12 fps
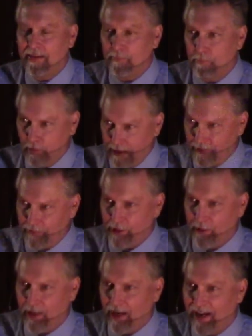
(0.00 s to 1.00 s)
believe it
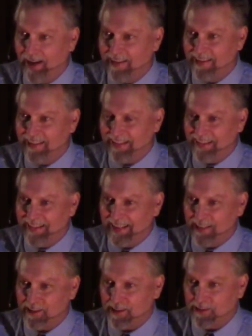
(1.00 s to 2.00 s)
or not,
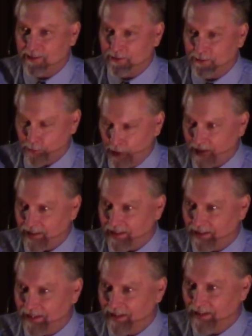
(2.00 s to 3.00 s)
they struck
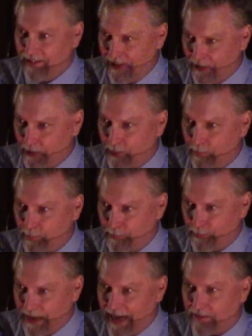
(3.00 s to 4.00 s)
another
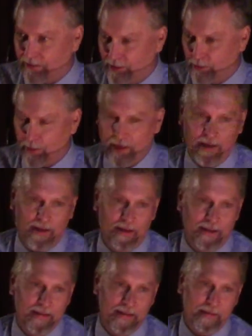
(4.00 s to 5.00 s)
passageway.
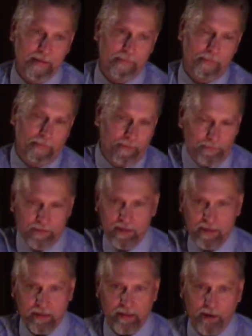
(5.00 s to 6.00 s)

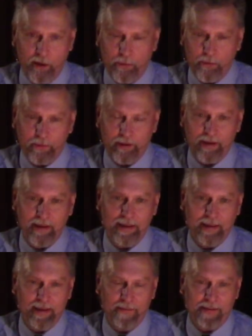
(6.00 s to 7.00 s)
You know,
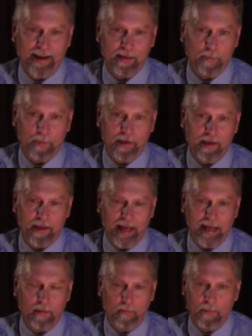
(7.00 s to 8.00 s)
if I'd have been
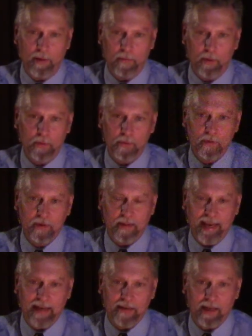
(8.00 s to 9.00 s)
Al-Mamun
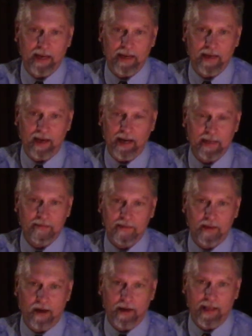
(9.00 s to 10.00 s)
that night, I'd have
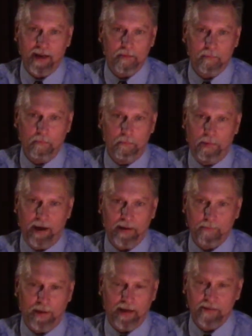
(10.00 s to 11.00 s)
gone out and
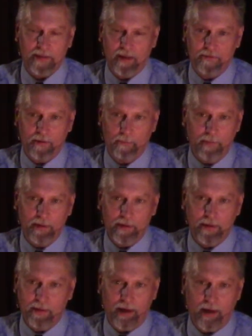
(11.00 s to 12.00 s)
bought myself $1
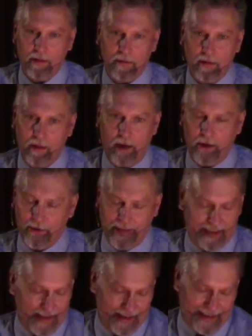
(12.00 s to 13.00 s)
million lottery
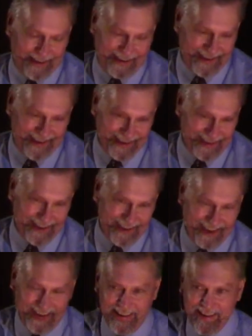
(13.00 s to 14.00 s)
ticket.
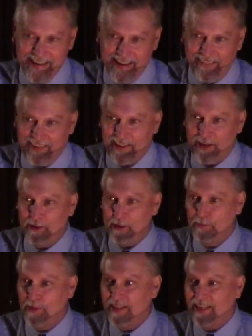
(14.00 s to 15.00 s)
I mean, can
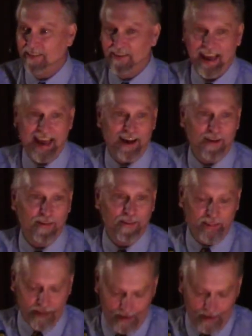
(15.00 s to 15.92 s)
you believe how